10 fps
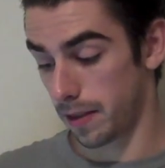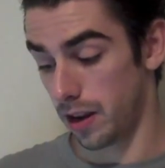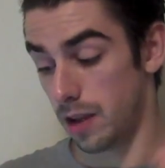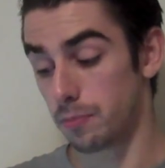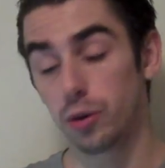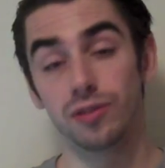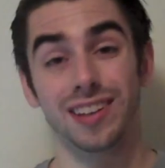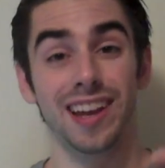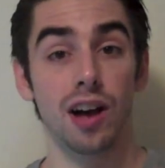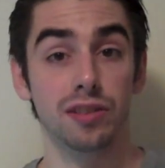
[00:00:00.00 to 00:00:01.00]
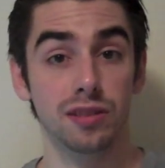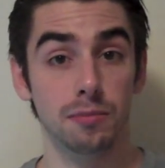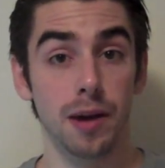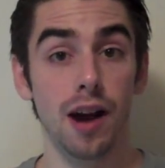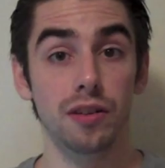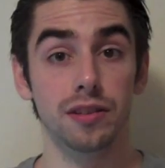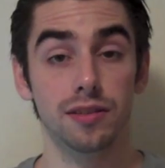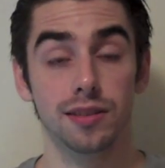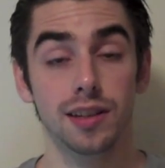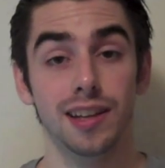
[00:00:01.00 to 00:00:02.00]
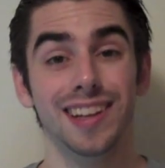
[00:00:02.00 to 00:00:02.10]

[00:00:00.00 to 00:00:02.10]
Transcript: improves in calcium balance